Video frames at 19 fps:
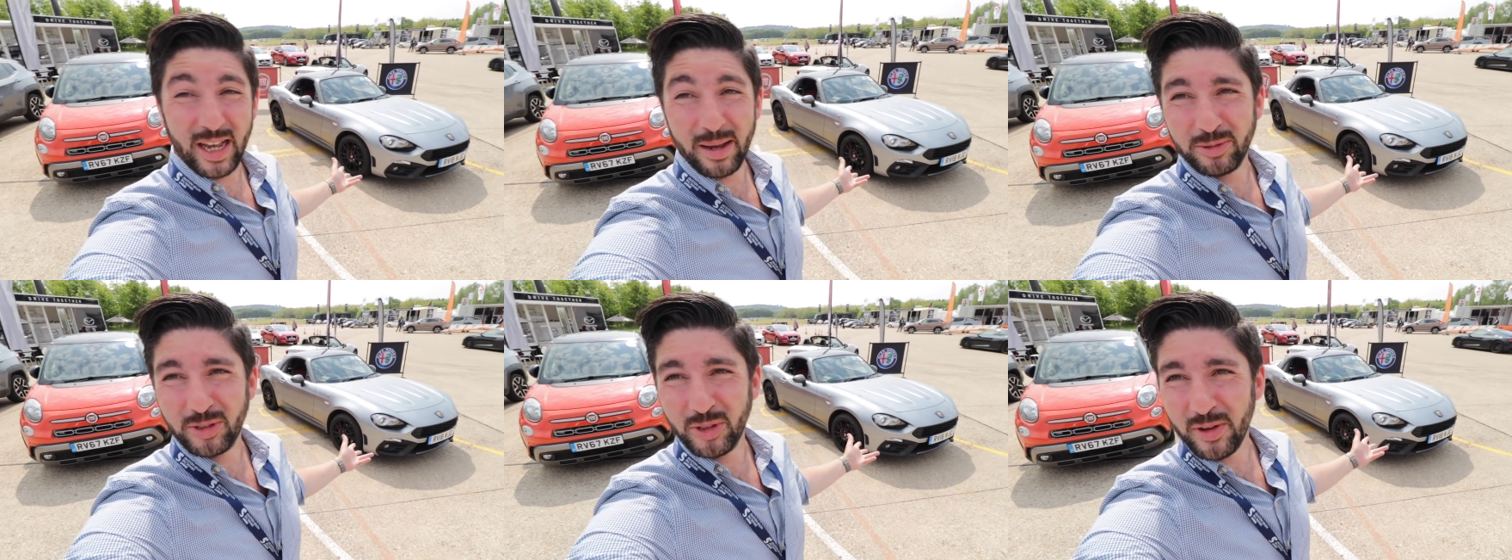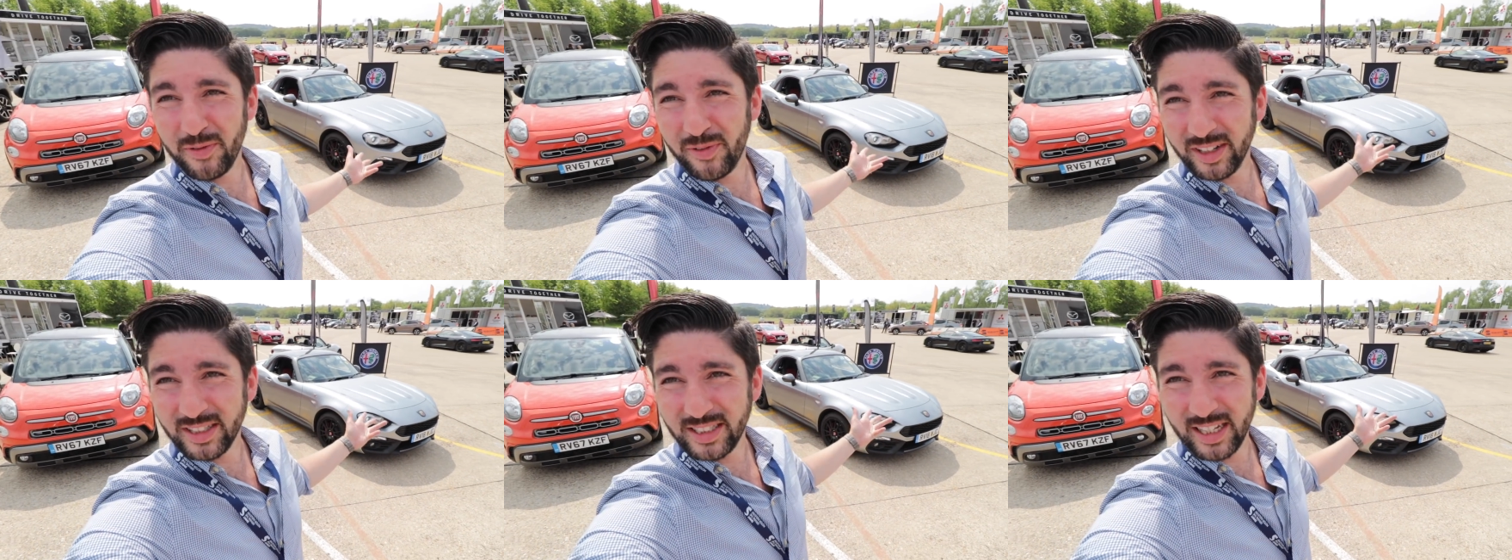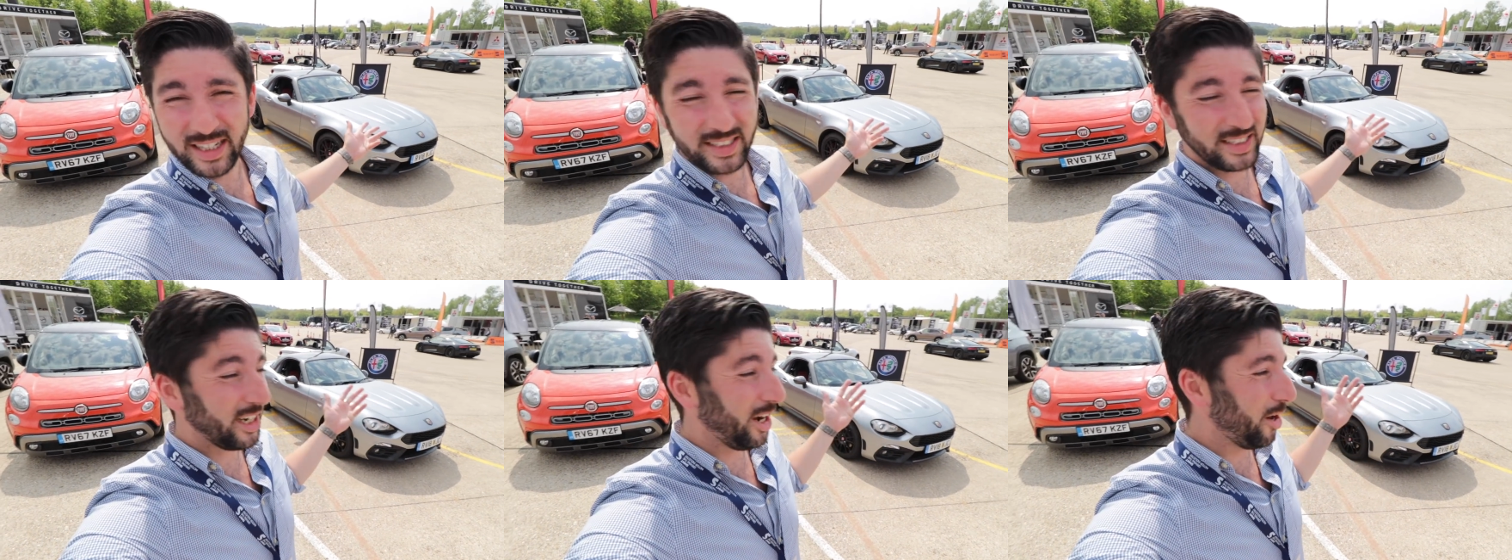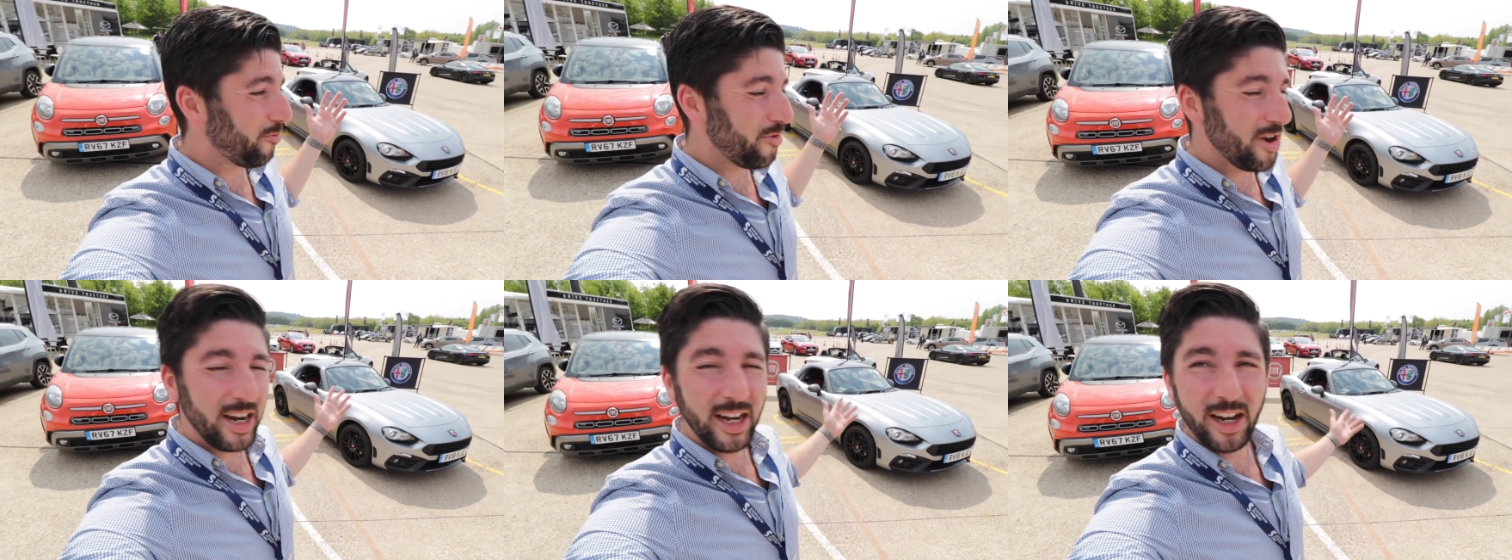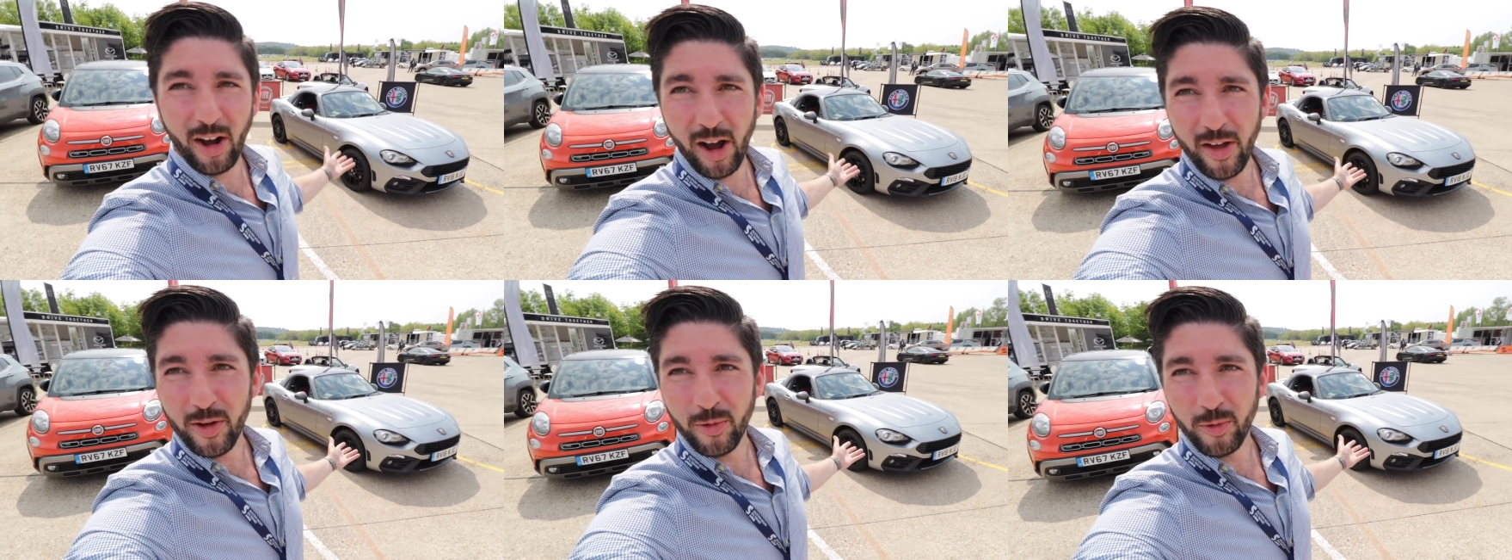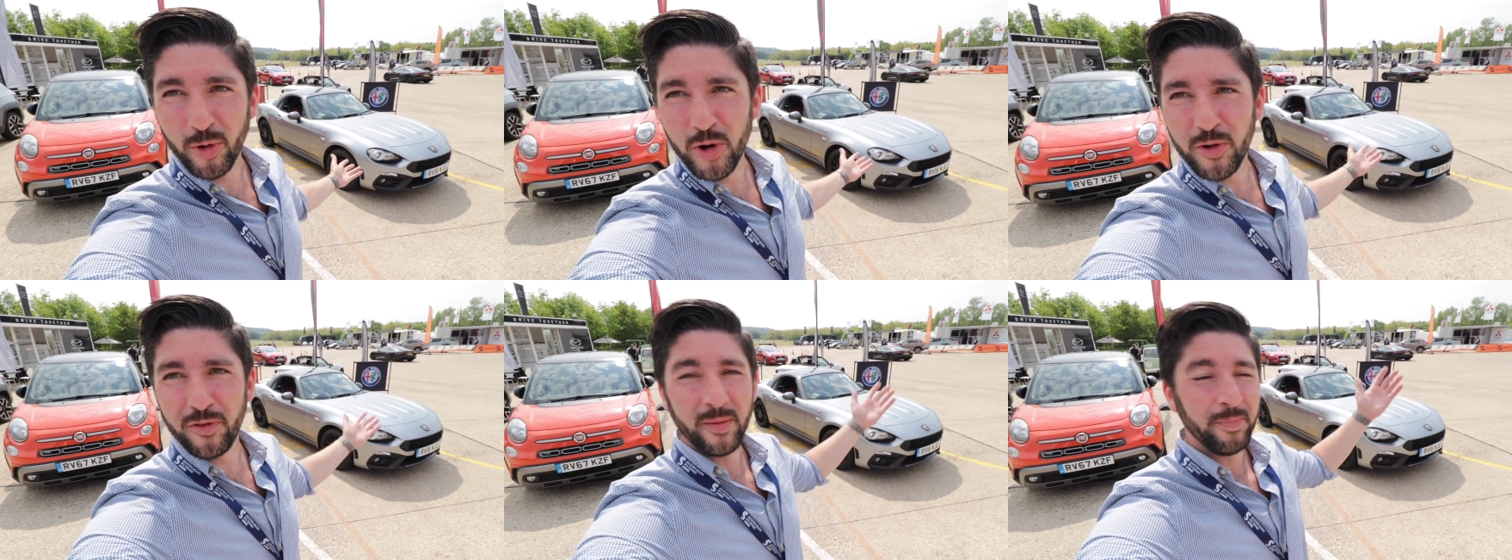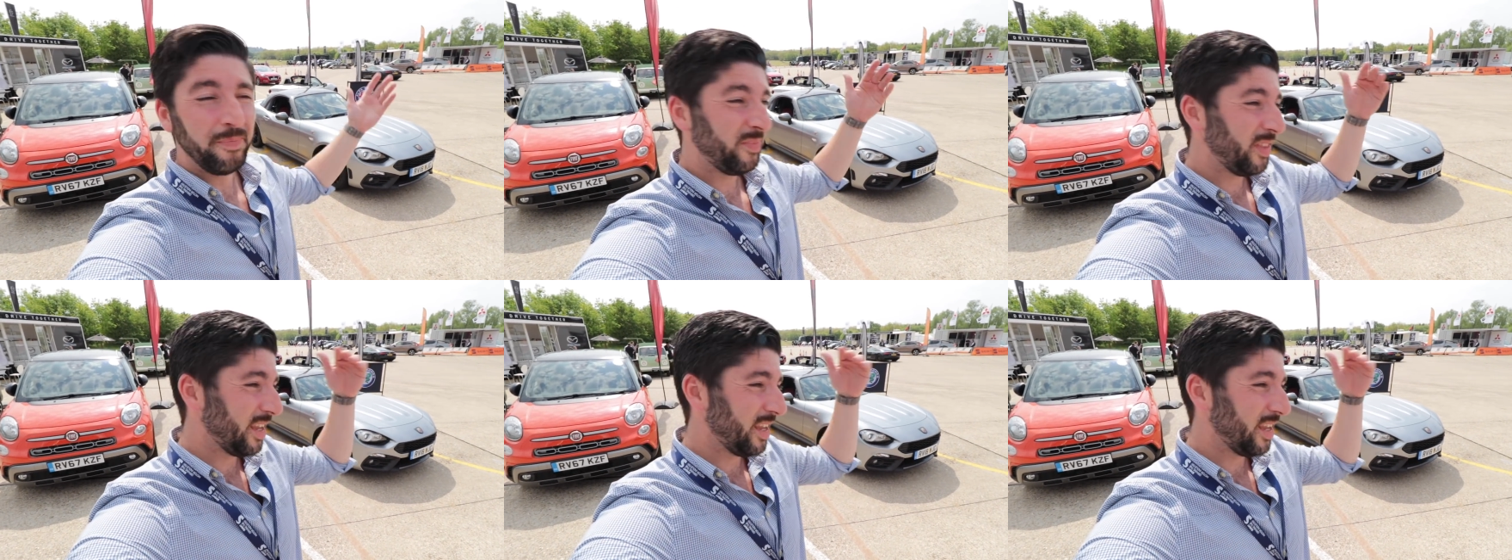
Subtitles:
absolutely fantastic. I really like the roof.